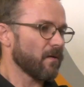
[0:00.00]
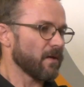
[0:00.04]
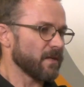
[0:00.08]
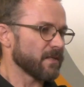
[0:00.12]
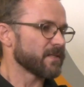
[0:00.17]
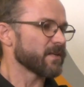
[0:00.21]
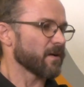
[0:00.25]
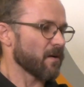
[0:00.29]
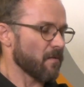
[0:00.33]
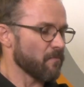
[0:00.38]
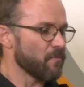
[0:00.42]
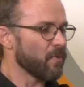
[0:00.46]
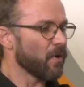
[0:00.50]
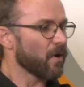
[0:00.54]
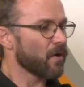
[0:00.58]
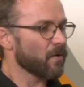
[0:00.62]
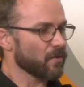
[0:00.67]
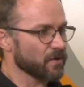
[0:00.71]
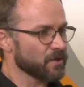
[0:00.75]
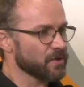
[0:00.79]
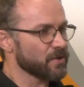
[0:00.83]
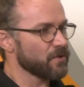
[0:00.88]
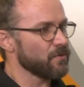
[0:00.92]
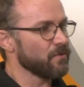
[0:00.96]
Is there a book
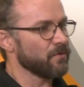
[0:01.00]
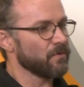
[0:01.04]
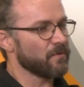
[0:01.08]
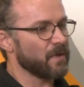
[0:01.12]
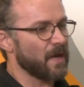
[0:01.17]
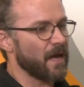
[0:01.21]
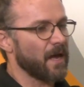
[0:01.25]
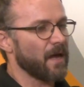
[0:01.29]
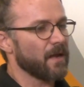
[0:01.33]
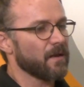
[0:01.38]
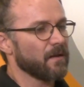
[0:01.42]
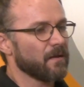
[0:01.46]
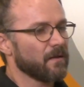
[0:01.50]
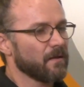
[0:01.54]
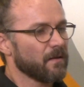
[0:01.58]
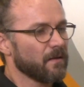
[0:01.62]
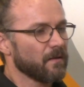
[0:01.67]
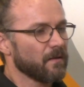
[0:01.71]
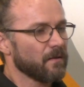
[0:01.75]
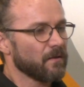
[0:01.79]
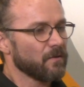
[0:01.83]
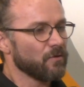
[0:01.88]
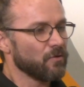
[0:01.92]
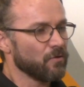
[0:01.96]
or two that
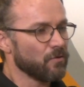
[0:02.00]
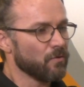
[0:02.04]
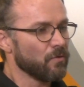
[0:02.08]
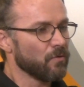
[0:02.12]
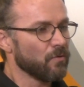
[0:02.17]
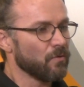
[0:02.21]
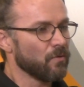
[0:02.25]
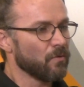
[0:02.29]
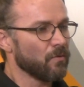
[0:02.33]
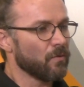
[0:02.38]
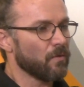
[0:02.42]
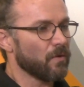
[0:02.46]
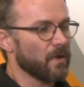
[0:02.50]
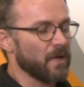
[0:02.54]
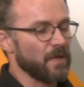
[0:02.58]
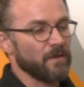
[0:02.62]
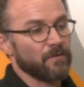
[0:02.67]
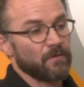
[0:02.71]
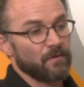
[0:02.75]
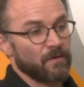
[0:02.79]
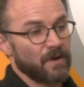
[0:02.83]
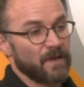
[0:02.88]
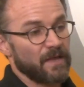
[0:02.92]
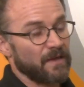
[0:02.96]
you
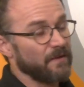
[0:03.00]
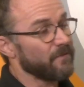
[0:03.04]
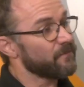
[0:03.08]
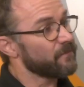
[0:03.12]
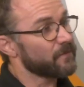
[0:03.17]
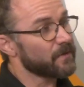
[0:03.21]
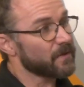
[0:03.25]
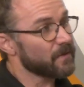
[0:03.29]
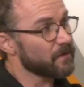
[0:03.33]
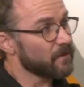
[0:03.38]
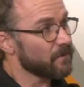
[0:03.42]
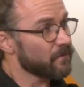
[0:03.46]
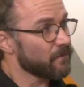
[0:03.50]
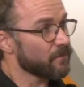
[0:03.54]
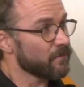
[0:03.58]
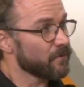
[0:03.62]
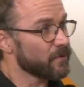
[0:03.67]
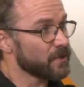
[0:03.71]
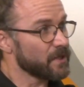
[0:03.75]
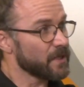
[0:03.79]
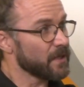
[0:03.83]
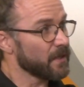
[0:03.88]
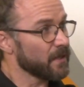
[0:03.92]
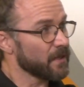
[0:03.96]
either gift
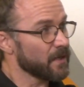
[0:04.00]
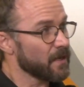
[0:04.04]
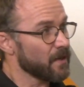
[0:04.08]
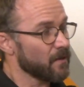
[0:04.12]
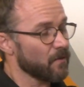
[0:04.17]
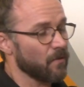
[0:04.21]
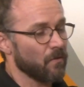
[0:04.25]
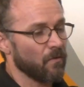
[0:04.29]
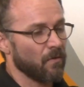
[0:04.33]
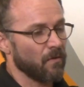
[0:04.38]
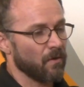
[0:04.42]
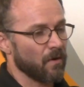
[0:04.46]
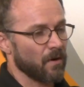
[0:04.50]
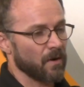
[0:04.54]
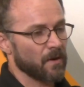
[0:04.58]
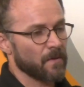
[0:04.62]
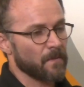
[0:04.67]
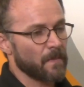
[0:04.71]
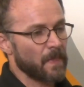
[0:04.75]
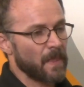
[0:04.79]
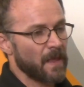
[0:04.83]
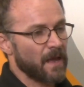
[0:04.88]
routinely or